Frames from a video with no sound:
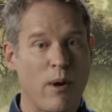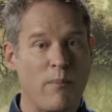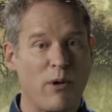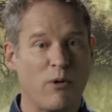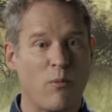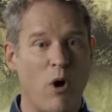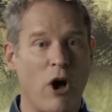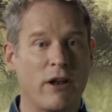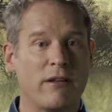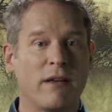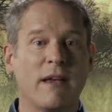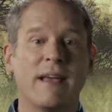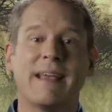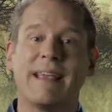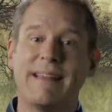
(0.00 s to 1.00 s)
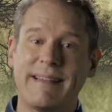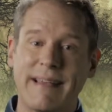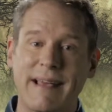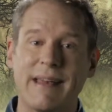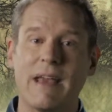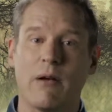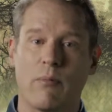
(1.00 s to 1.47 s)
women want,
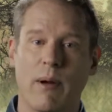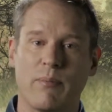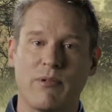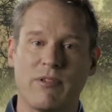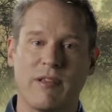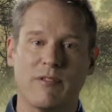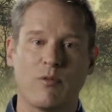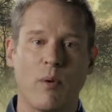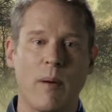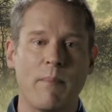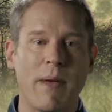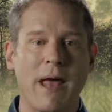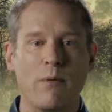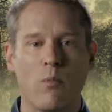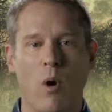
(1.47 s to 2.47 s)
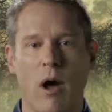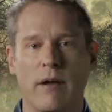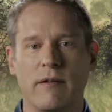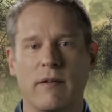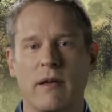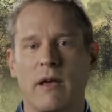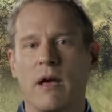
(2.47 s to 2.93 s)
Quiteria represents what men
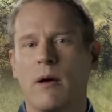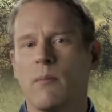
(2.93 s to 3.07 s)
want.